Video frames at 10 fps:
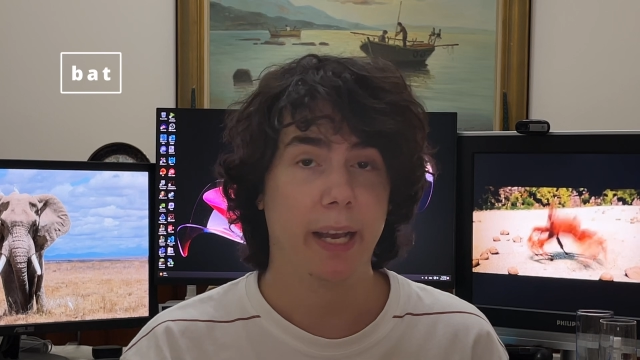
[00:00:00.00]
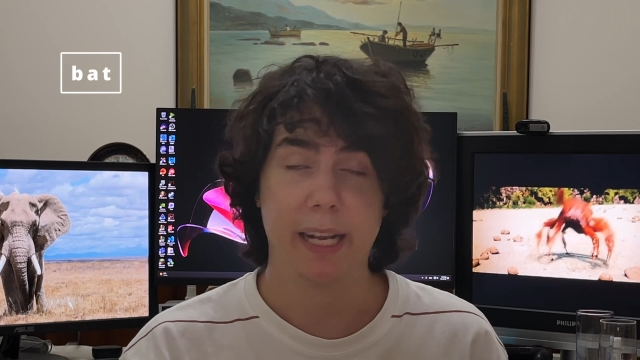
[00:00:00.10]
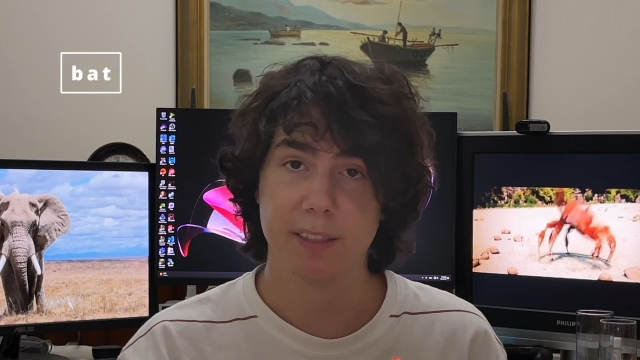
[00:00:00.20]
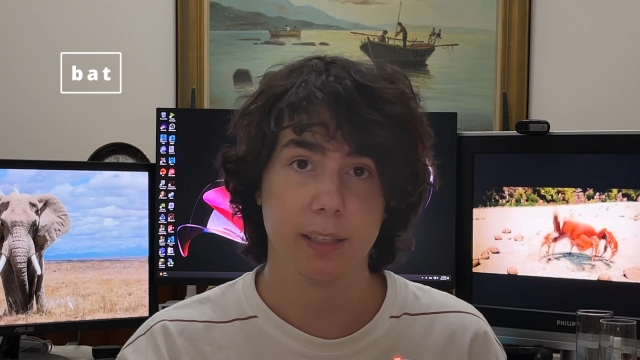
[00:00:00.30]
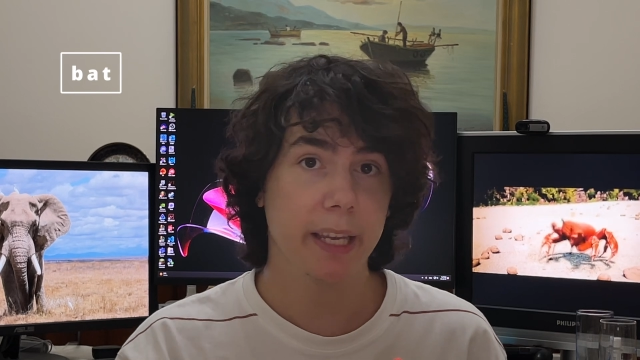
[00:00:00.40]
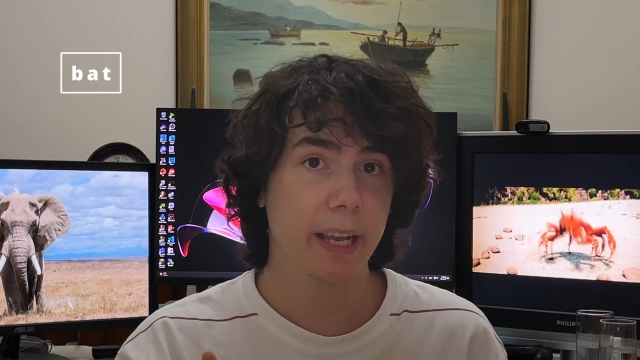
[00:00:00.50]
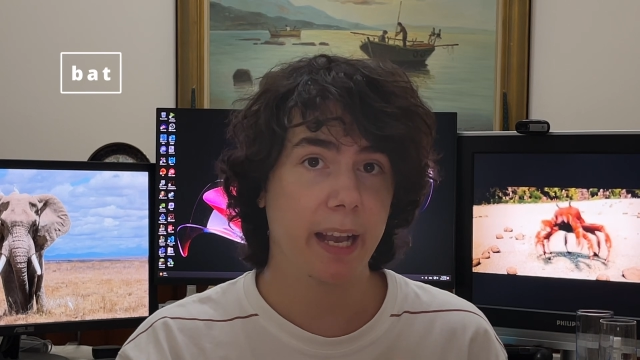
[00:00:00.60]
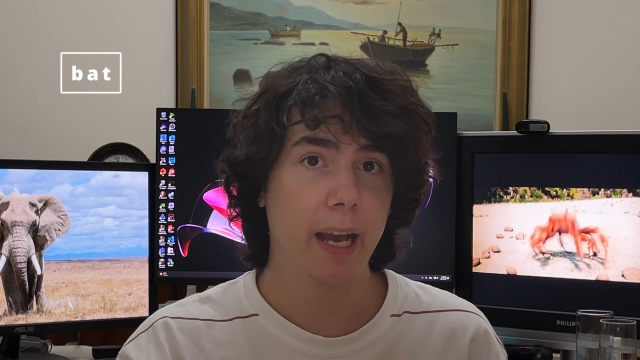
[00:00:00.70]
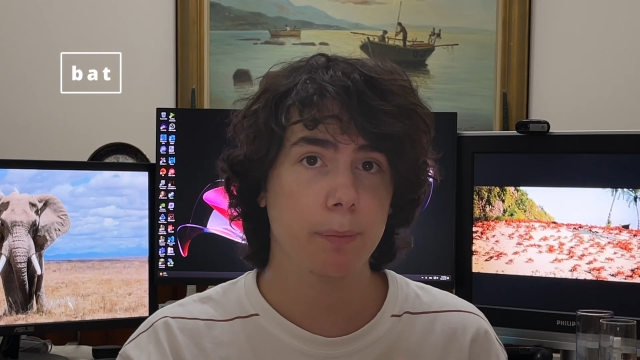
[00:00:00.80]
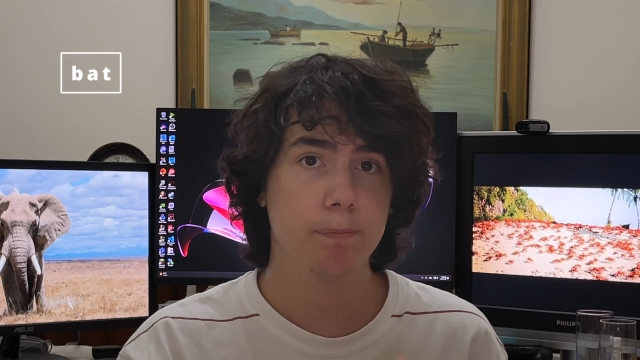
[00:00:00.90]
It's like a
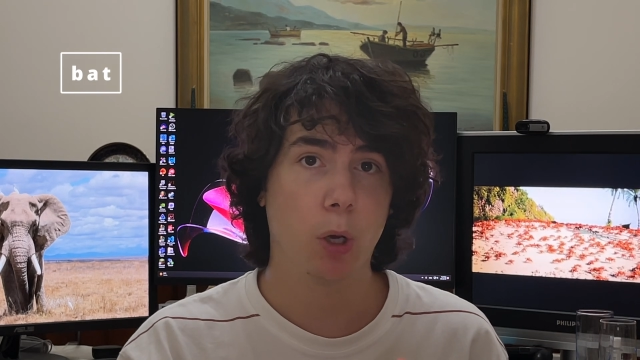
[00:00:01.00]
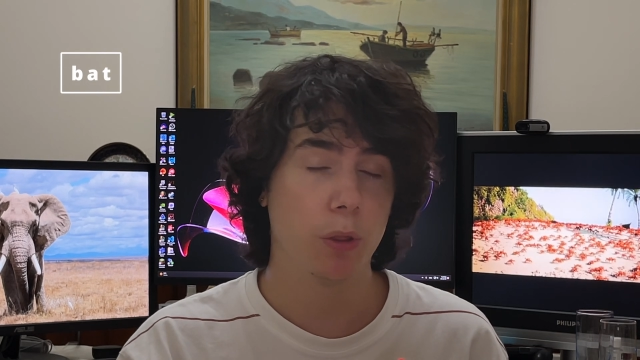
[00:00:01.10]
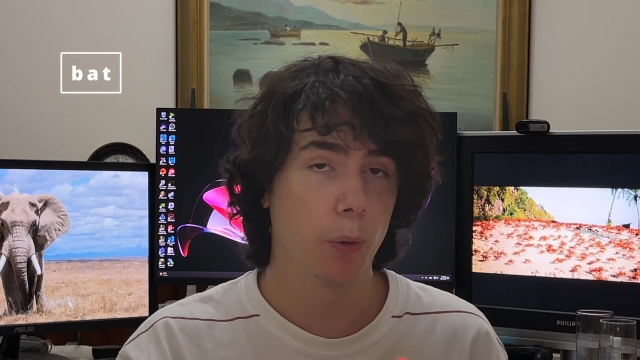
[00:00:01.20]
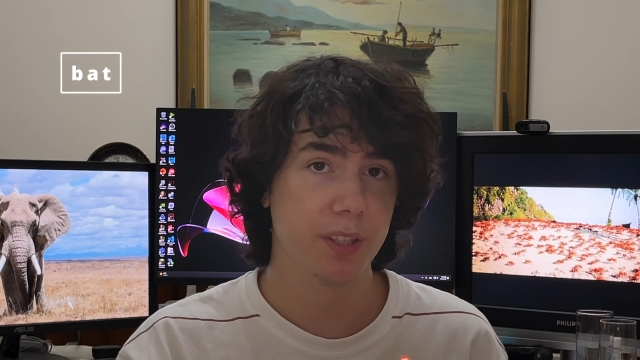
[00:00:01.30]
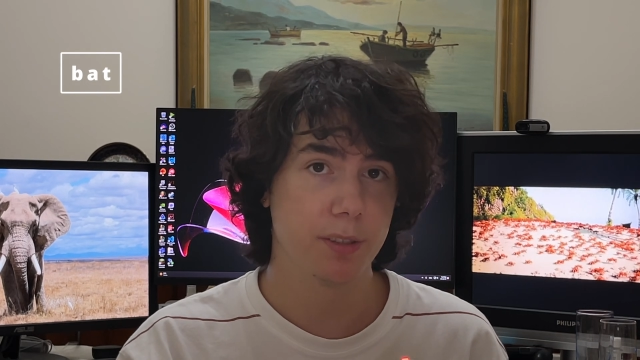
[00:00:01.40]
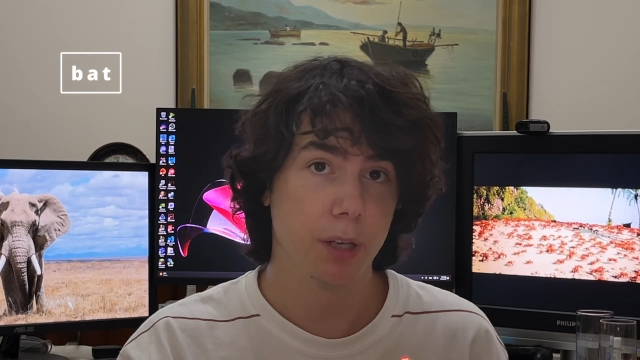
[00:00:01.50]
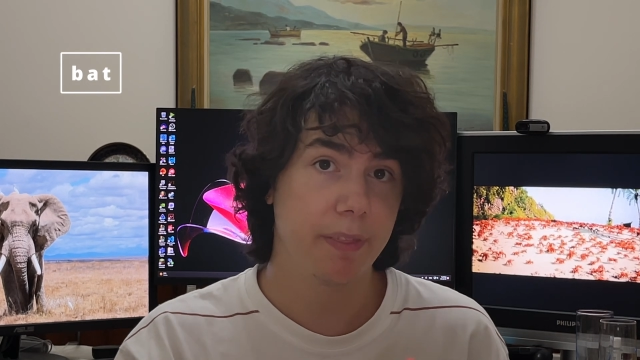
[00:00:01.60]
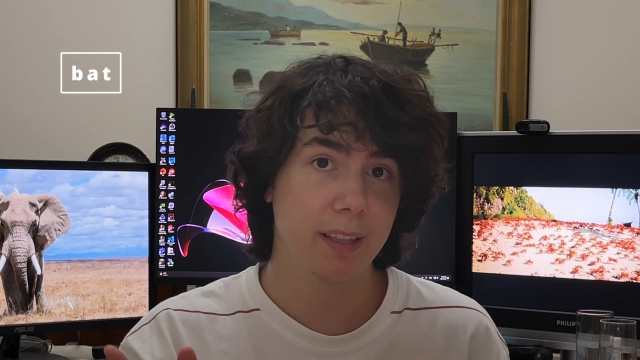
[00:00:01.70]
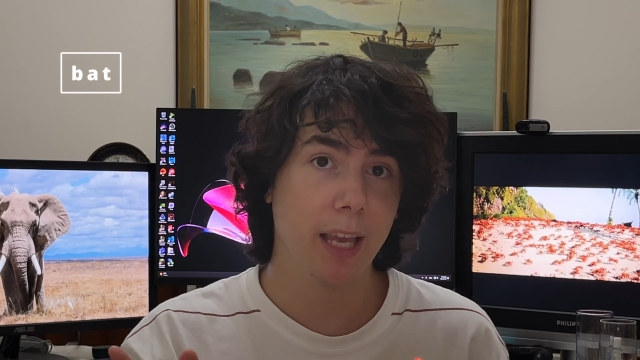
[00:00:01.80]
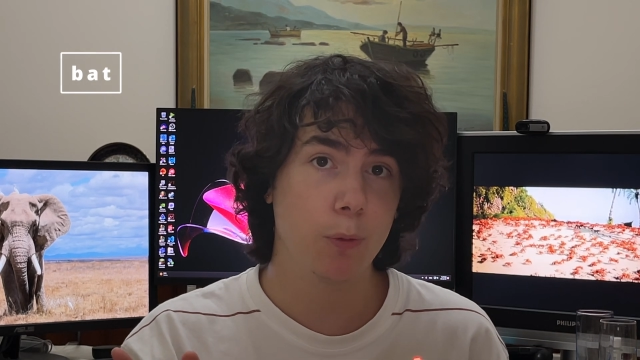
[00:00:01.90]
cat, although it's
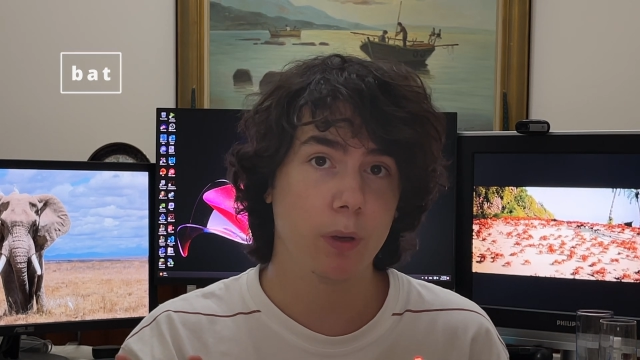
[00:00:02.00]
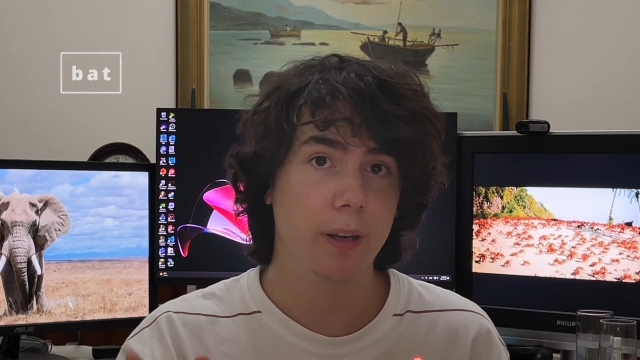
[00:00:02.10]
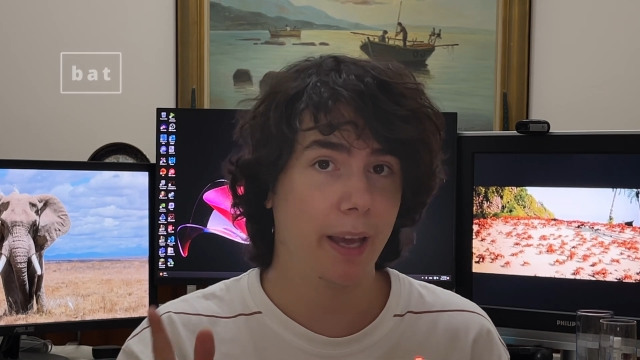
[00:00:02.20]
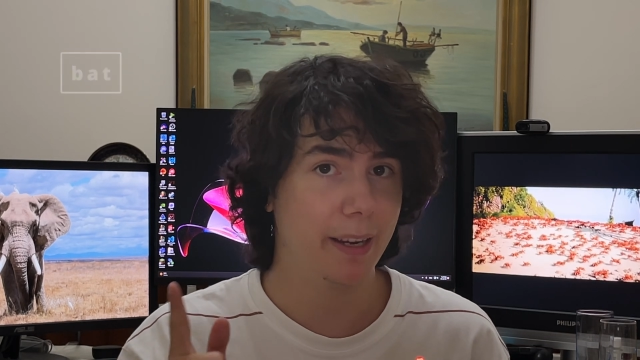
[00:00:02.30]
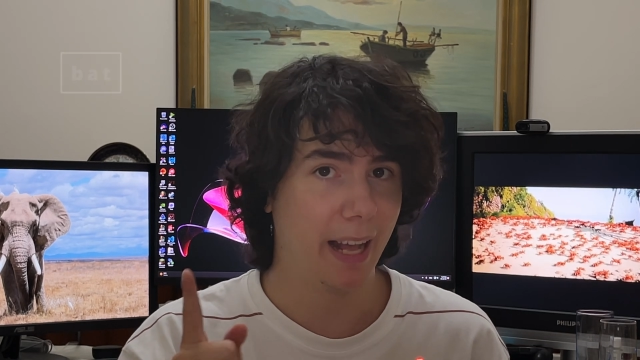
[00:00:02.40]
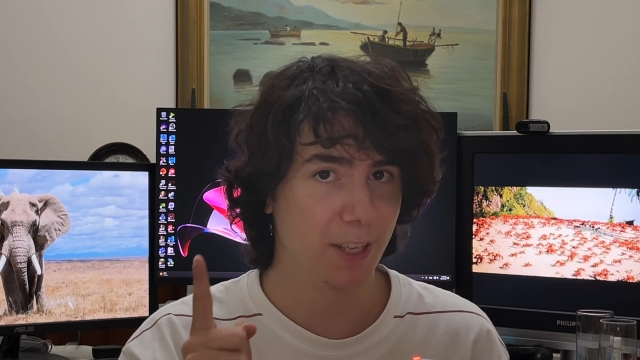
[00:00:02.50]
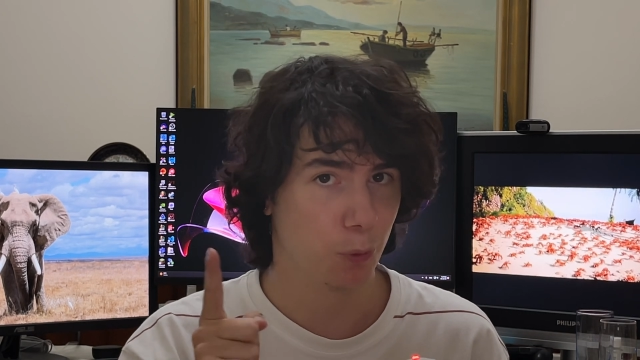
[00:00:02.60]
nothing like one, and it has